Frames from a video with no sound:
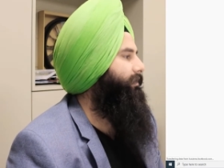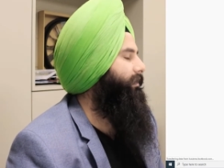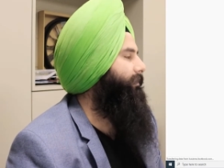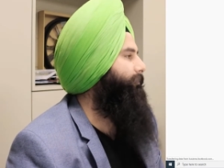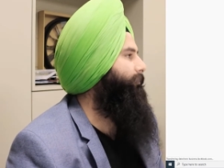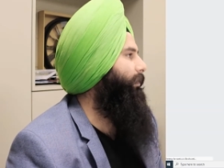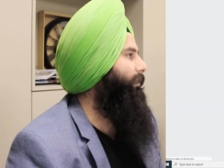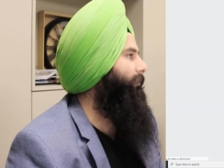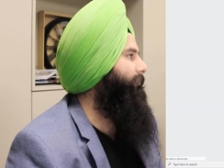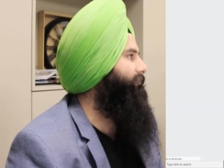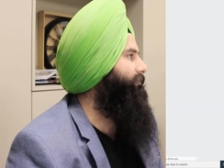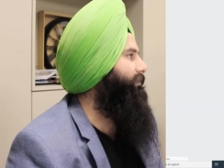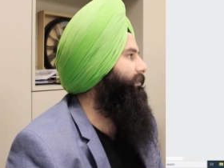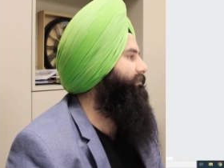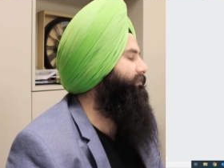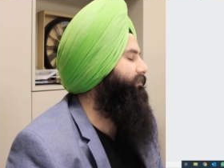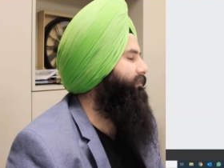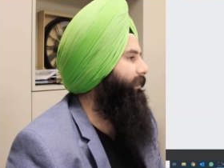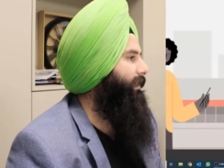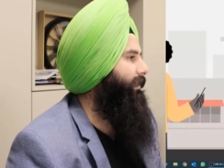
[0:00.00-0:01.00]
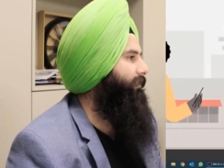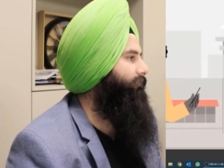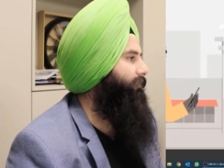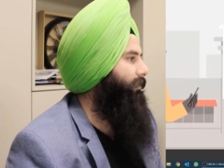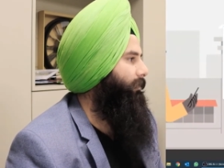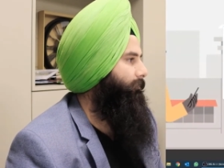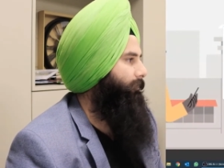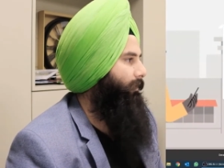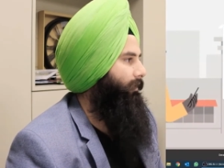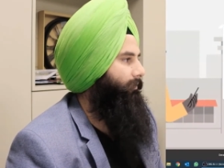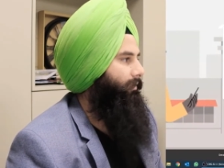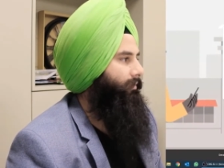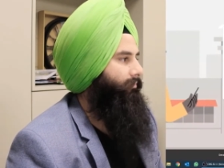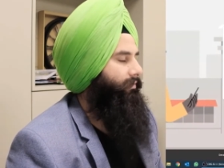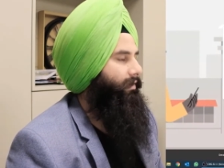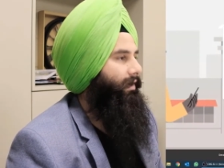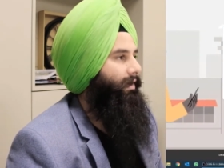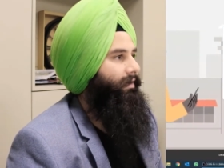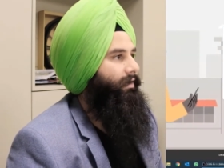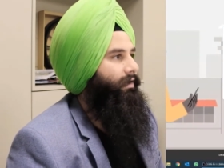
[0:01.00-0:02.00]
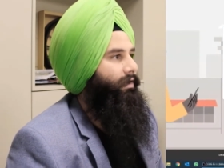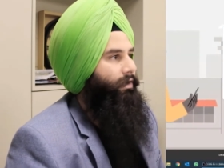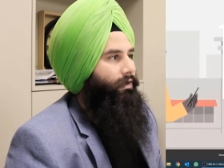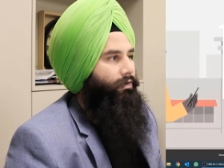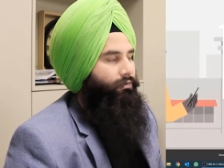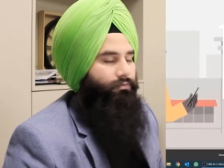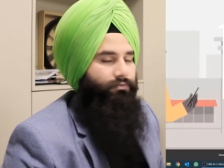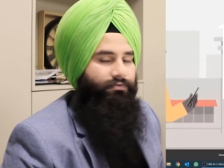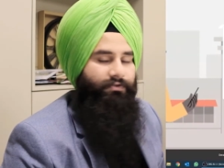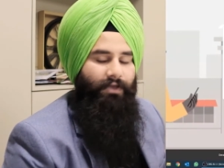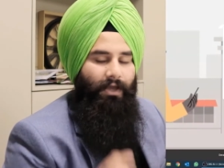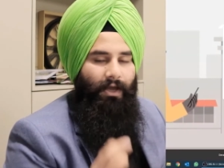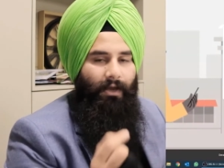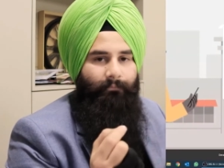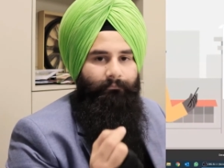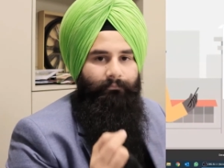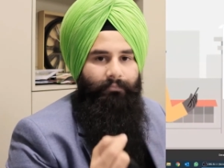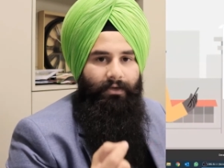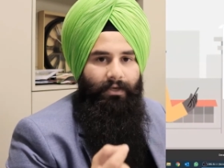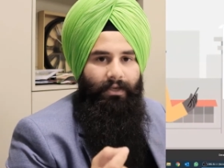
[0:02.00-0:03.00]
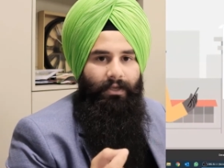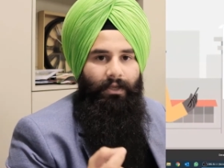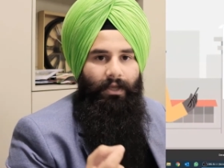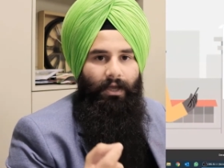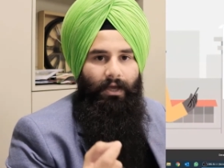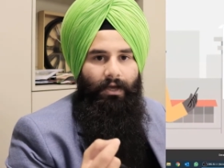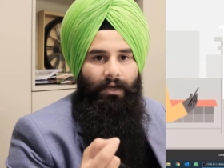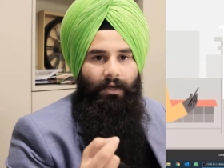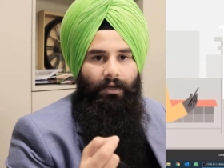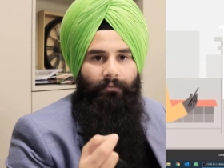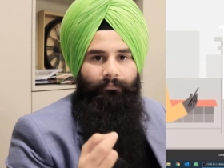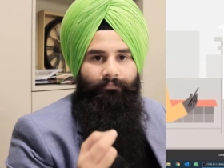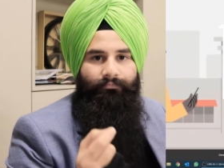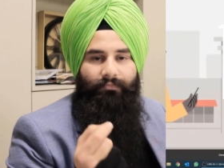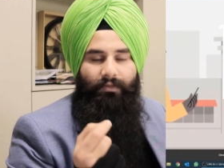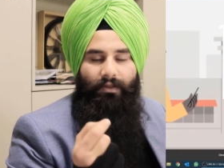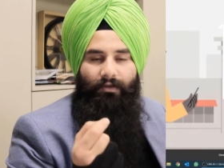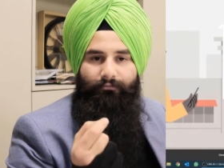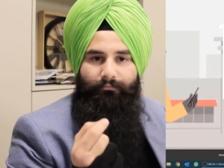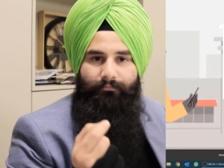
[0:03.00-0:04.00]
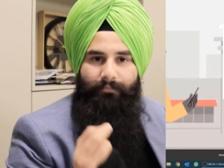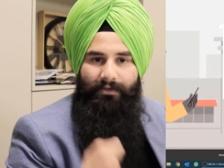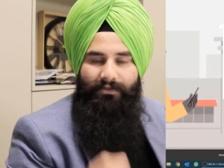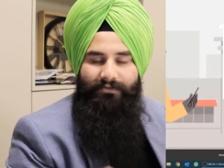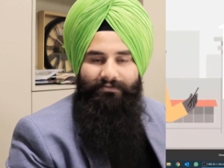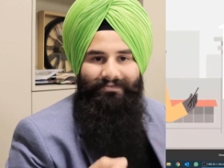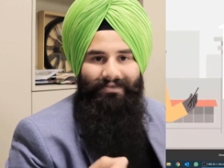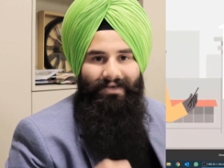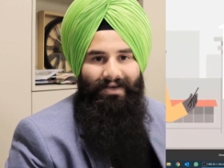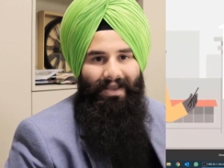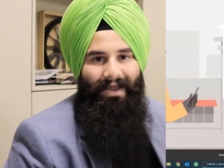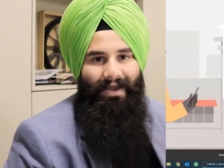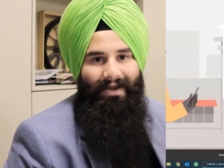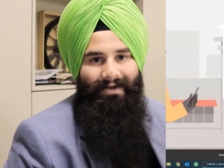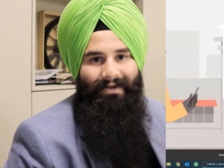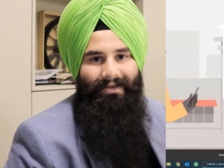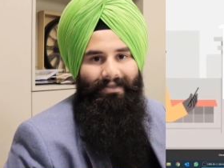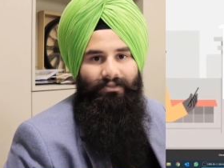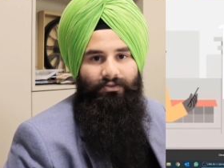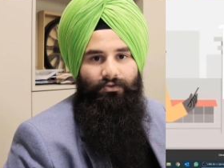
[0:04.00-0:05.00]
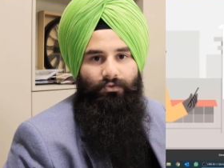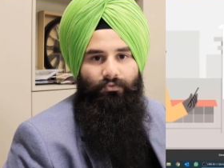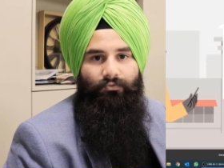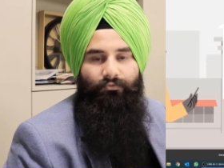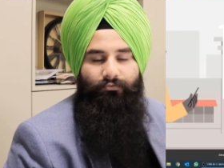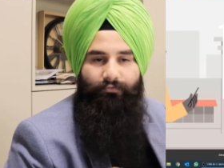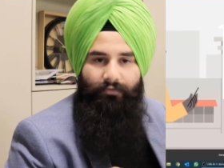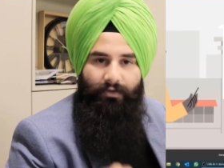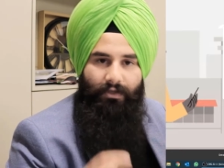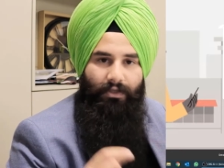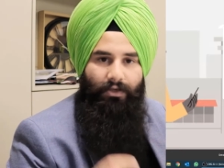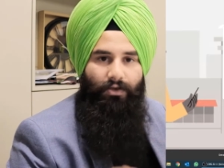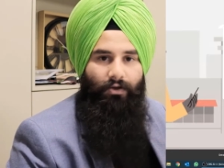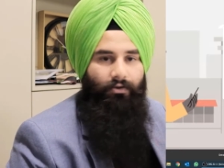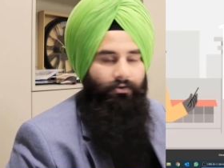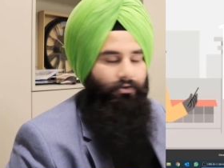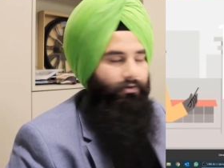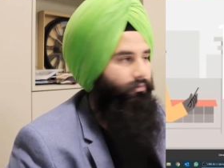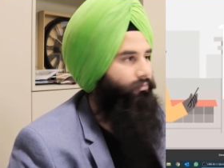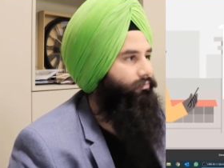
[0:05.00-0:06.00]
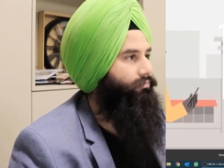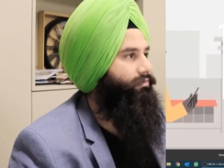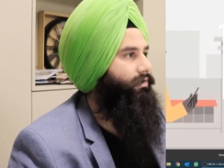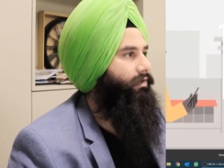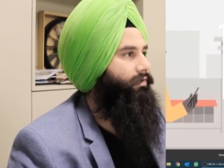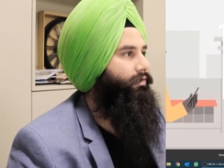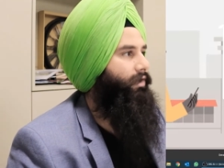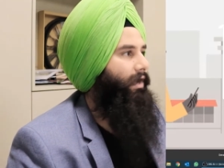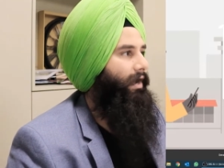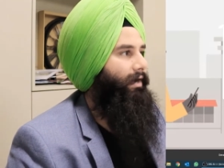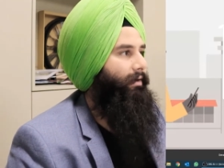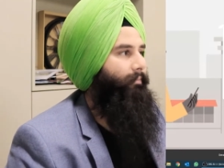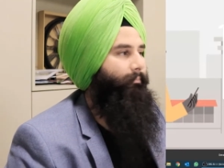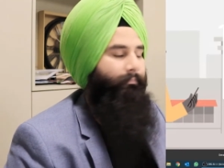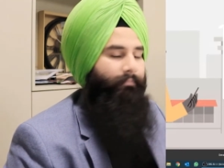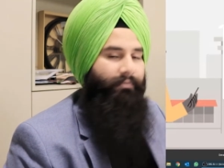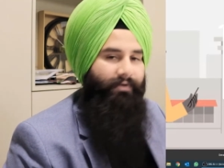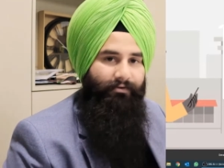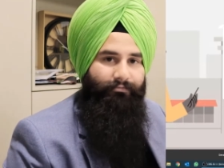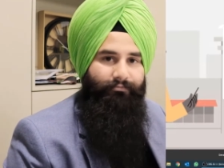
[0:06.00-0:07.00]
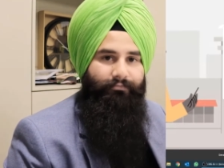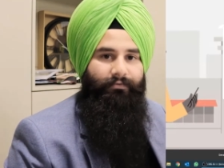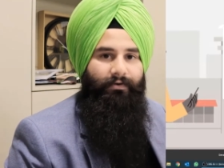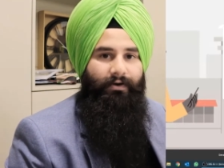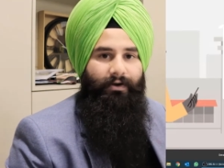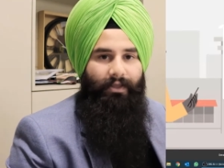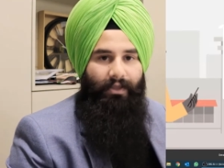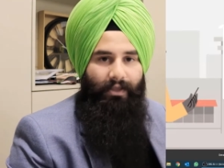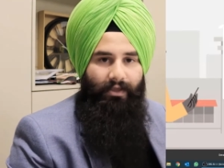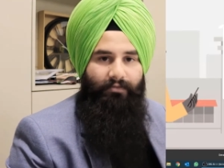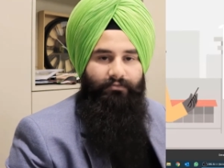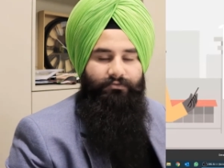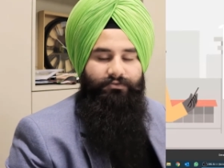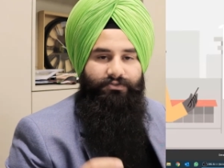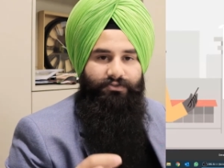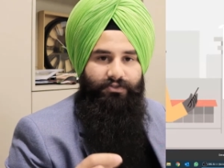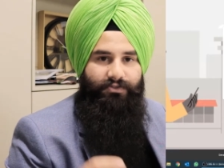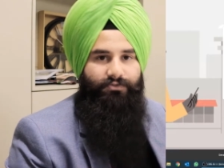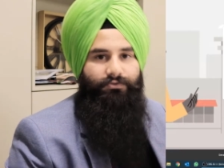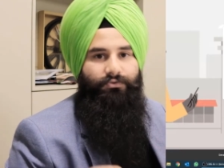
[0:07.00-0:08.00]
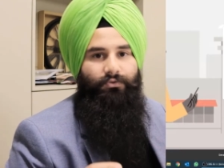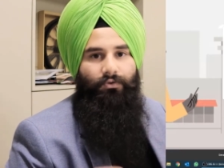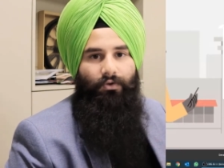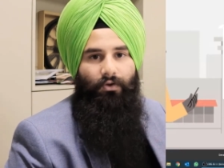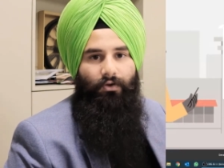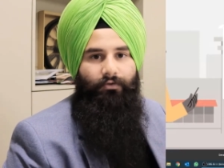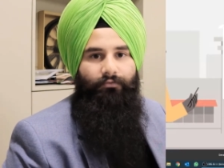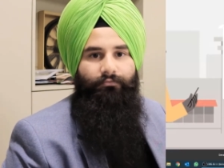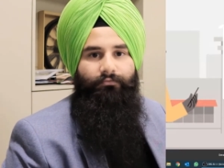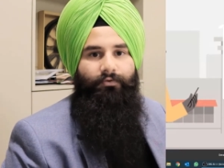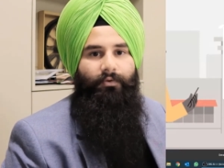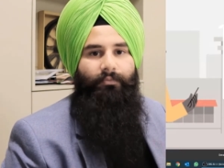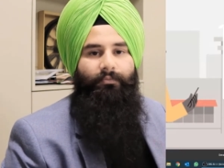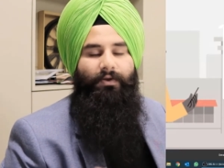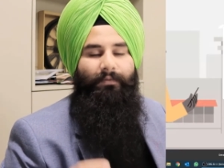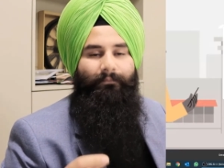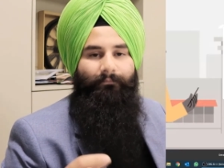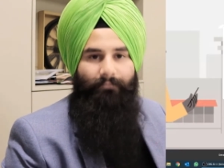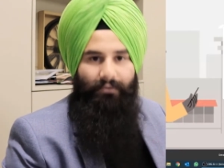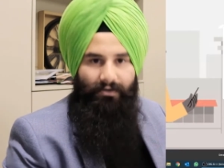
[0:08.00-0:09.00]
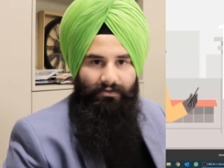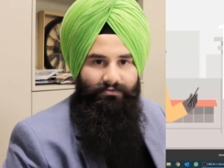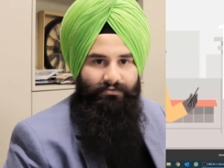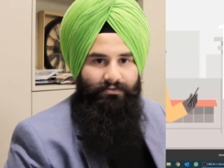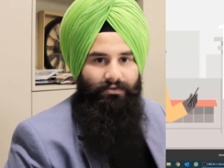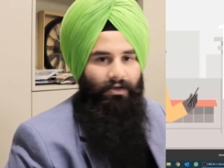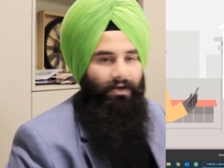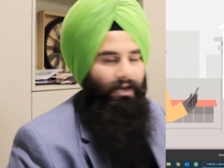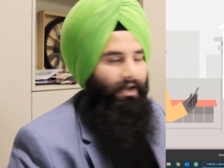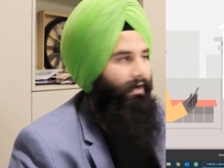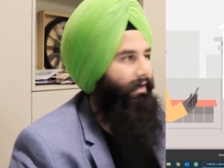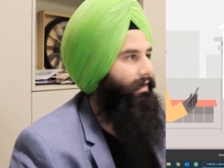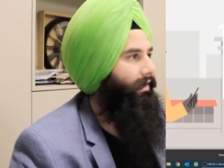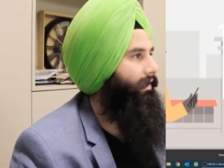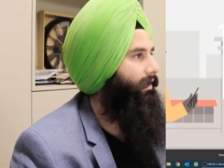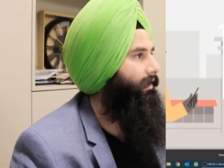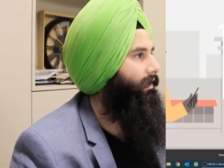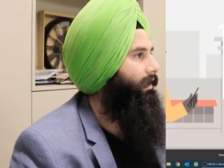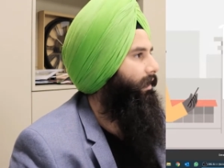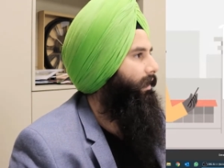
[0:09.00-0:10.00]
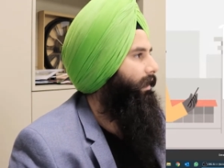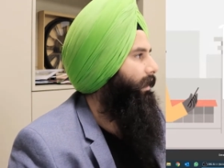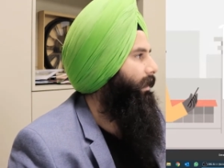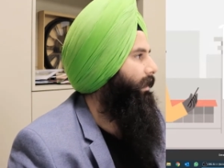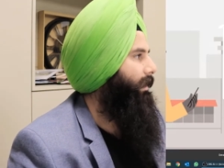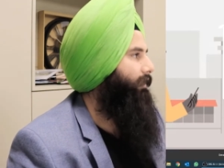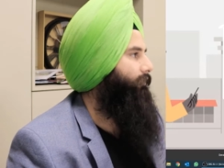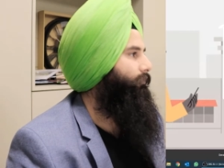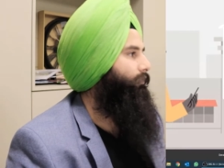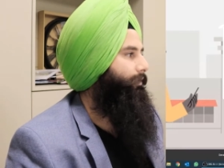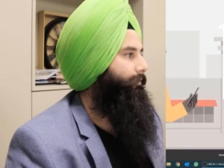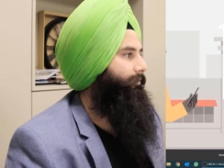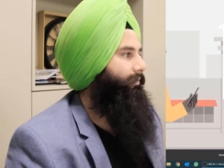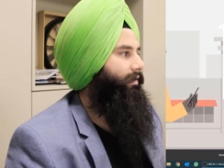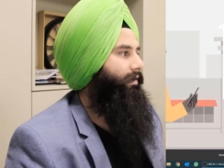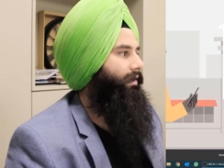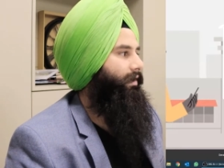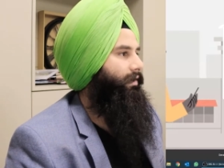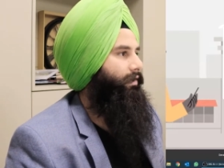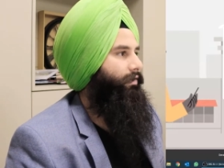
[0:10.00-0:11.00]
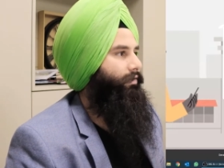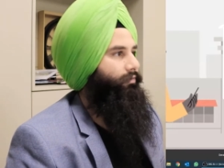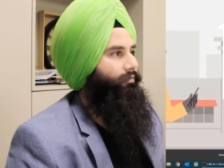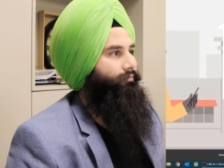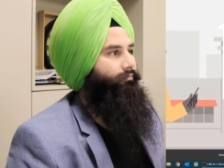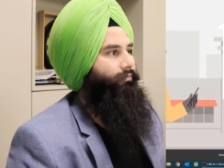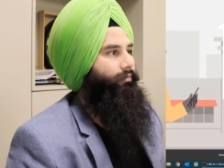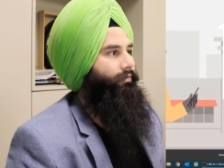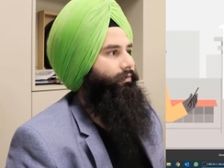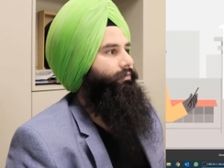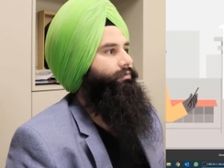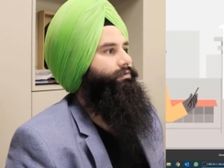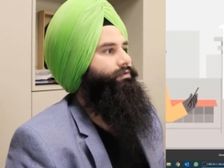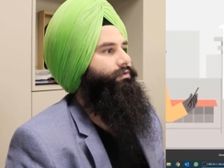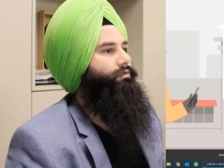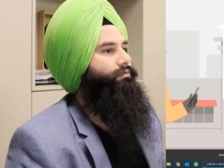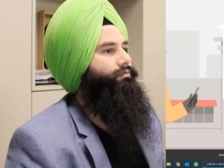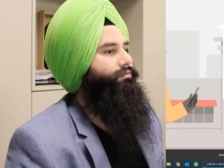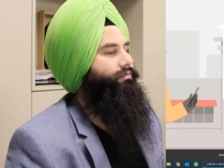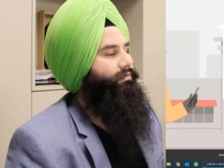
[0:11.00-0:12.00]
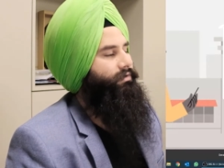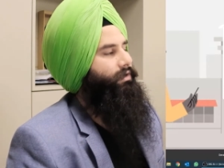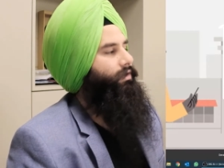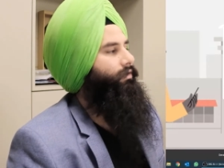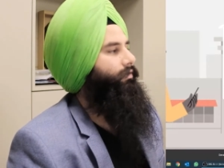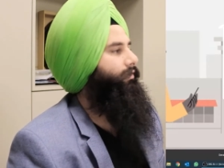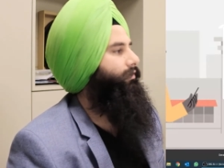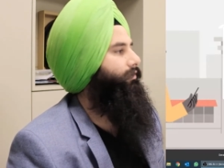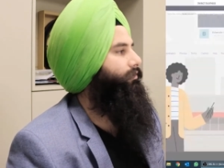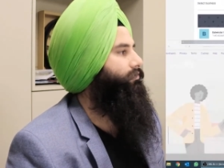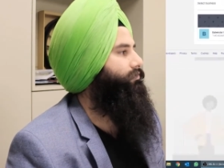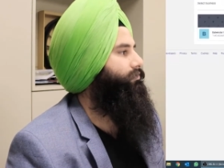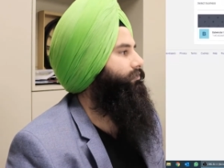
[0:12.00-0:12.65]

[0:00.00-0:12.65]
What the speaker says: that screen will pop up, right? To see apni personal ID to we login ho sakte, and preferred is just to login from your personal ID would be really good for you. Jadon tusi login ho